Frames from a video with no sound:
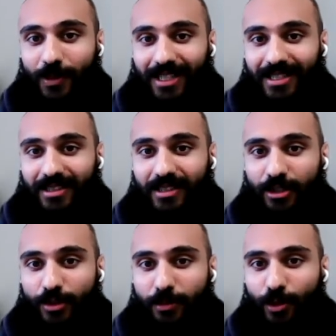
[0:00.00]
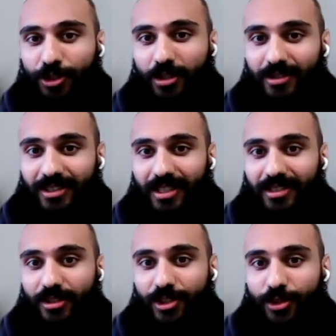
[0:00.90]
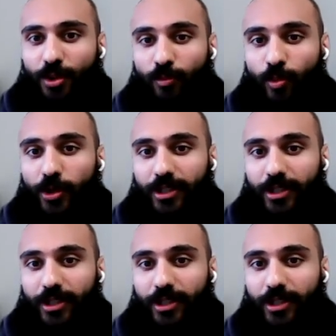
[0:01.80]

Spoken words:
In fact, your emotional states are so